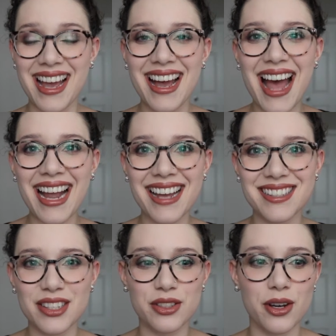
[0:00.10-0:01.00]
Hi
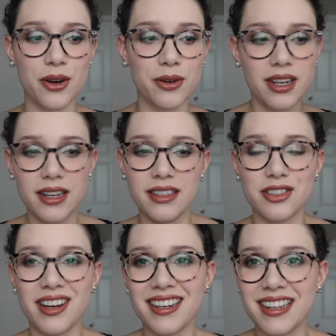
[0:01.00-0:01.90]
guys, so
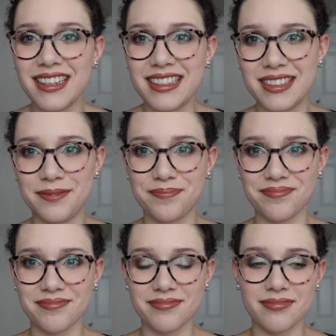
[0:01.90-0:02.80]
try to
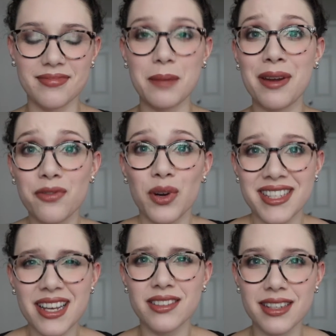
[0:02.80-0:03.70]
my
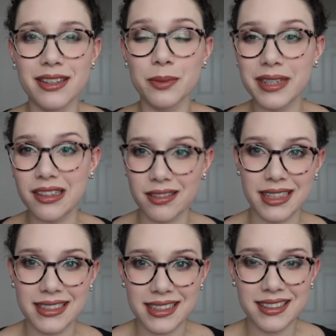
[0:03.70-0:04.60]
voice sounds a little bit
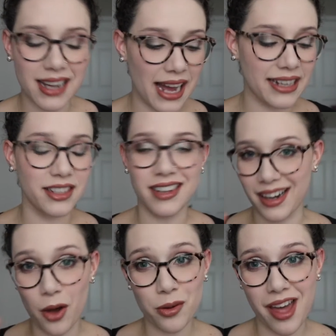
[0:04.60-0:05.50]
crazy. I
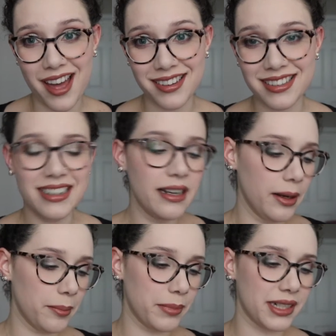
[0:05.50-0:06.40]
know that,
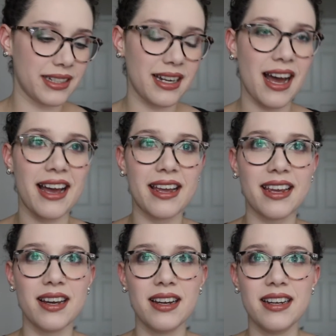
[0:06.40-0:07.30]
but
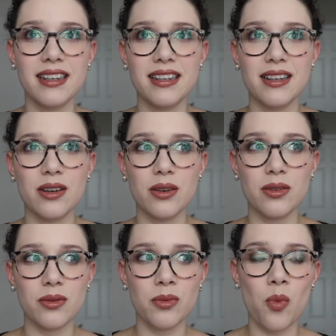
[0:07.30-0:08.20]
I
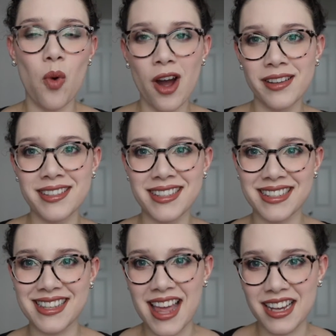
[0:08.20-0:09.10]
was
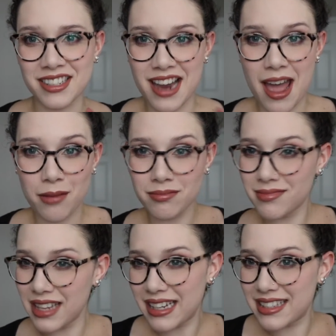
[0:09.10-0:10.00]
slash
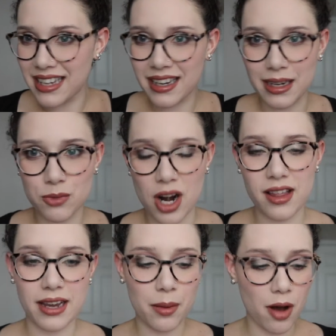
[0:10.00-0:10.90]
am sick and I'm
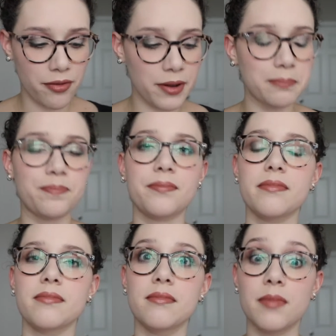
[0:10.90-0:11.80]
trying to come off of it.
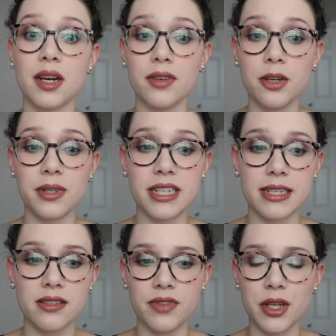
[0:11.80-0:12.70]
But I really wanted to
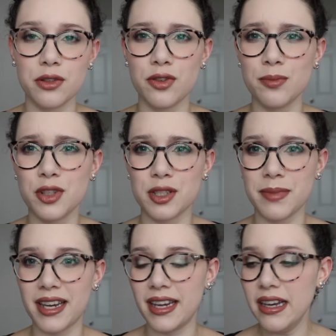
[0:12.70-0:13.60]
get some videos filmed because
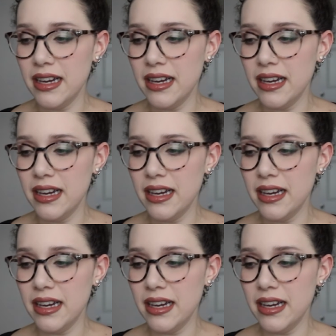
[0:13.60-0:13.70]
my